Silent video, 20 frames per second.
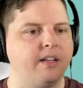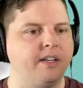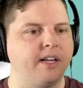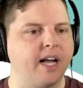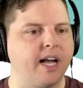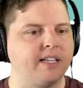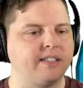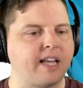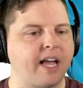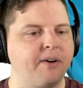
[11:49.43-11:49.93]
You
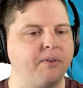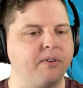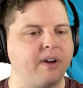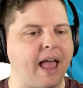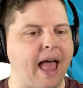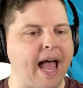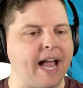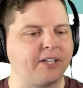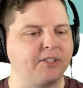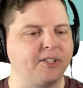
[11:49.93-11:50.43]
guys, I
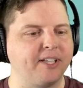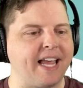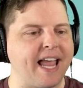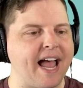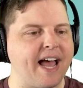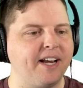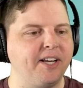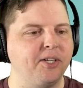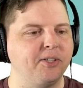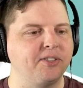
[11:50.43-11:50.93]
actually
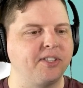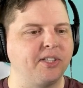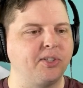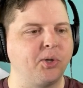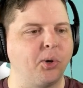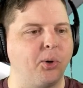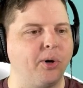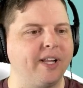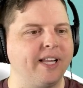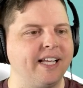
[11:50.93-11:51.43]
had to use the
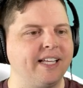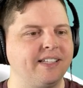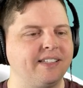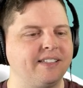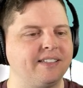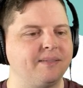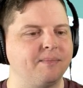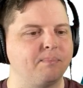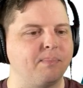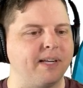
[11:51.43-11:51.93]
toilet,
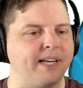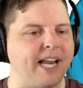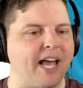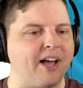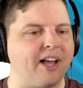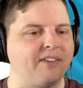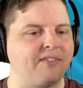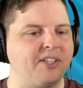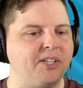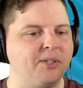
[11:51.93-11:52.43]
but now
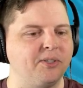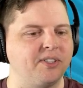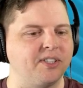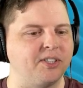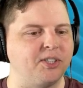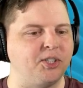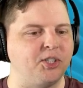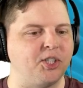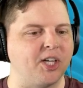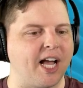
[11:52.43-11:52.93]
I have to use this
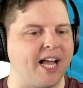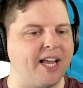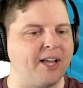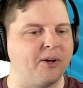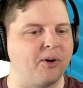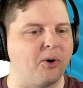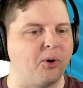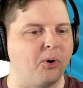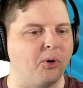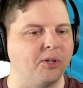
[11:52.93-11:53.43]
giant
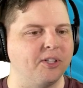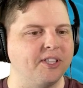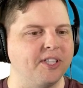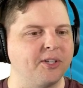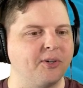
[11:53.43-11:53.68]
hole in the